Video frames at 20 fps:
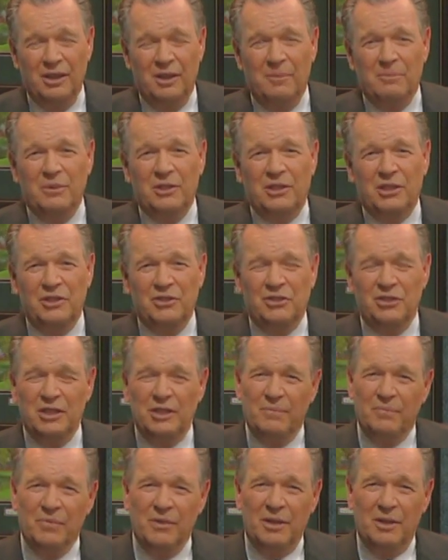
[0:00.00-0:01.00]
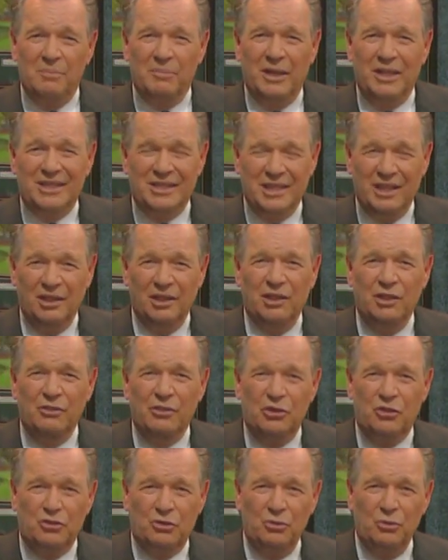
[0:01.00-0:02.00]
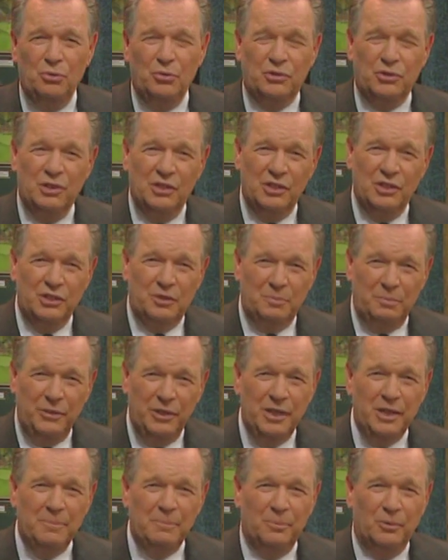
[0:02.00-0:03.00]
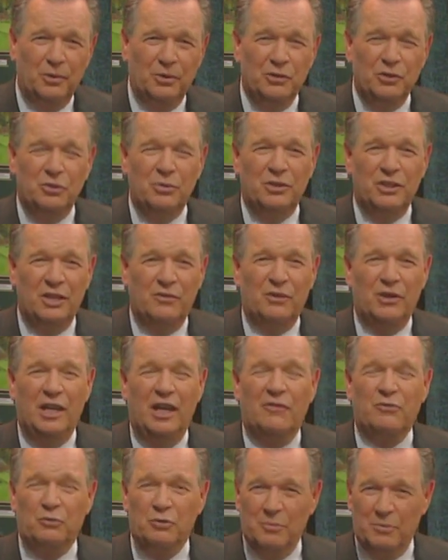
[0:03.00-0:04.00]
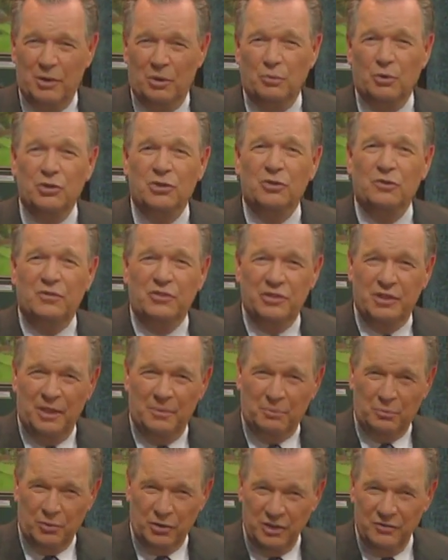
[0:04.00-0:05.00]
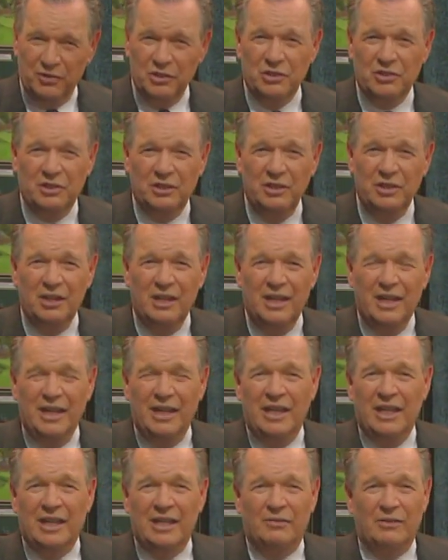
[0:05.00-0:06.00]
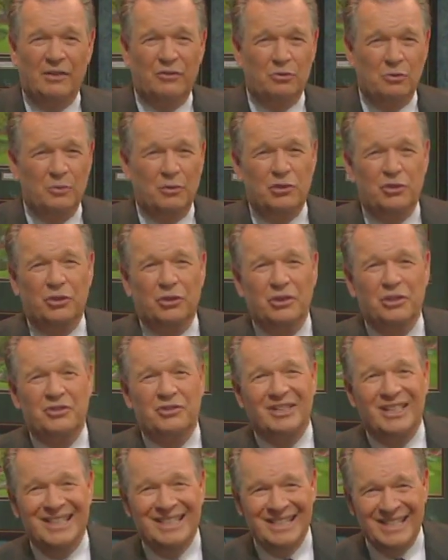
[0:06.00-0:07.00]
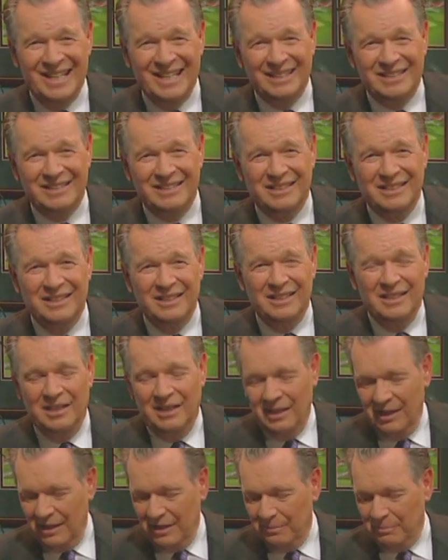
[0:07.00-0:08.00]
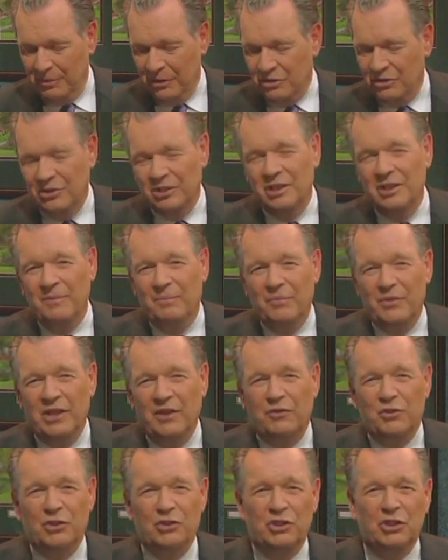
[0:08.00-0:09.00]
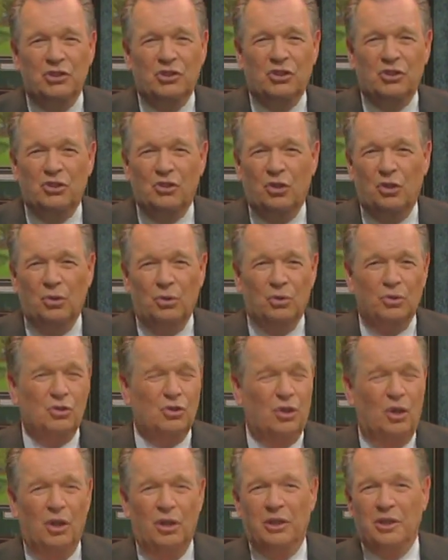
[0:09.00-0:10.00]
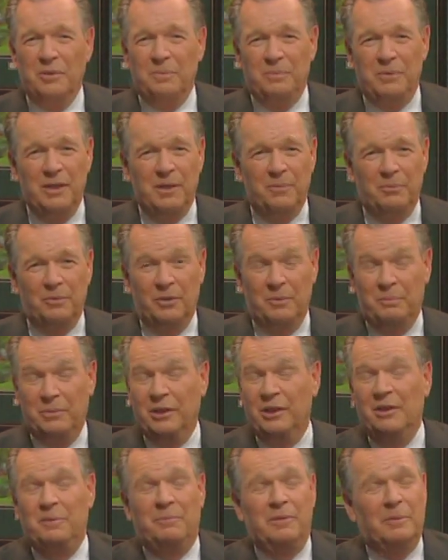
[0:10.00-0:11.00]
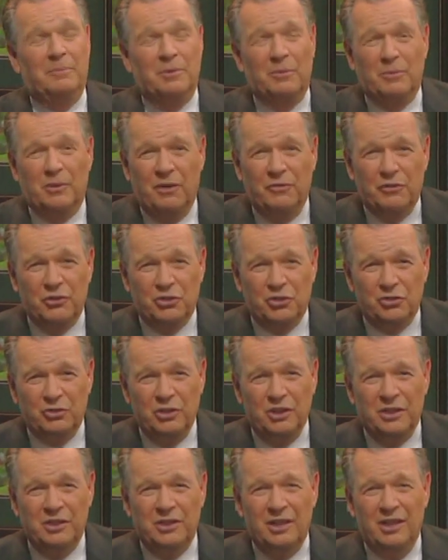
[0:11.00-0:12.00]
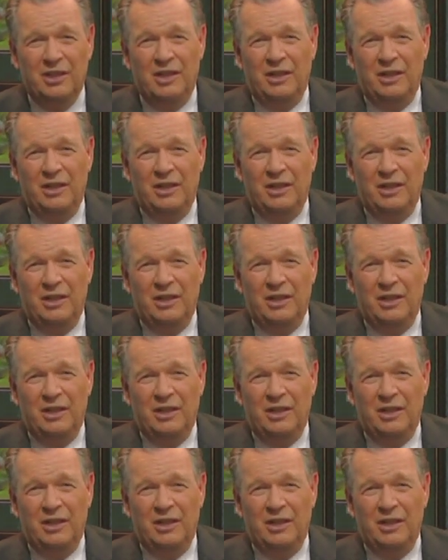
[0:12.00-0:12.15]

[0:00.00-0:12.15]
Because, see, by telling the truth to these people, you never have to worry about what you've said previously, never have to worry about what you're going to say next. But, see, if you're just cold calling people and picking people up off the street,